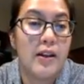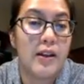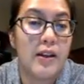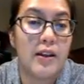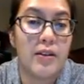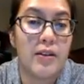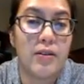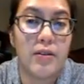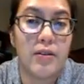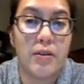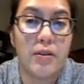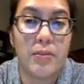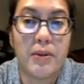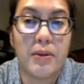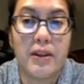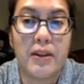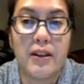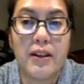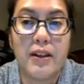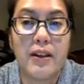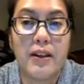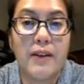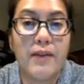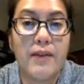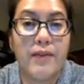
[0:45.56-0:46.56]
in
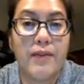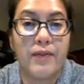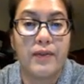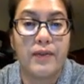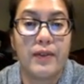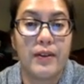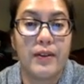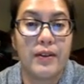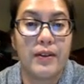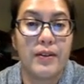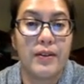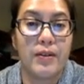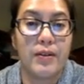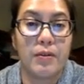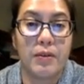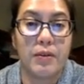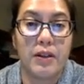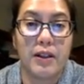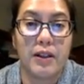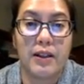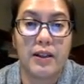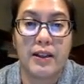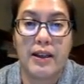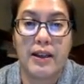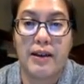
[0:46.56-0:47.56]
Notability, so I'm
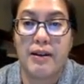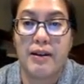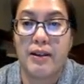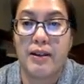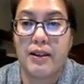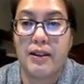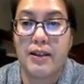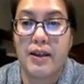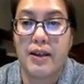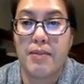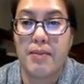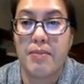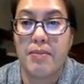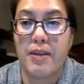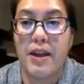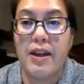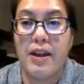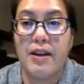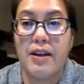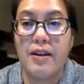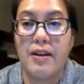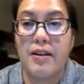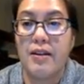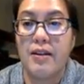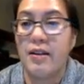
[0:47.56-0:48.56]
going to tap
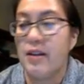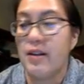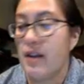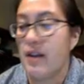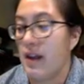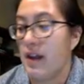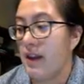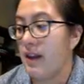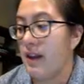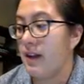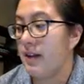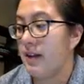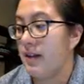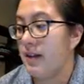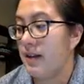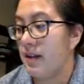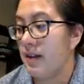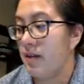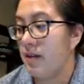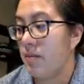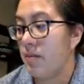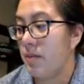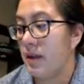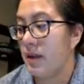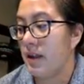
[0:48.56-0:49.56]
that and then
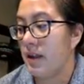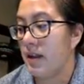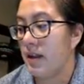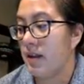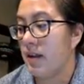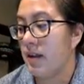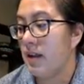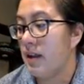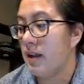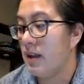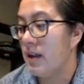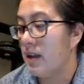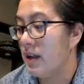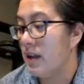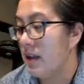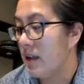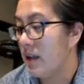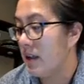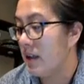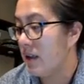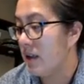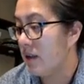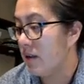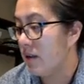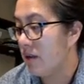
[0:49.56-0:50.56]
send mine
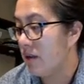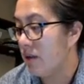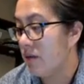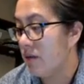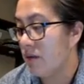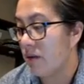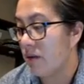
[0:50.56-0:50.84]
to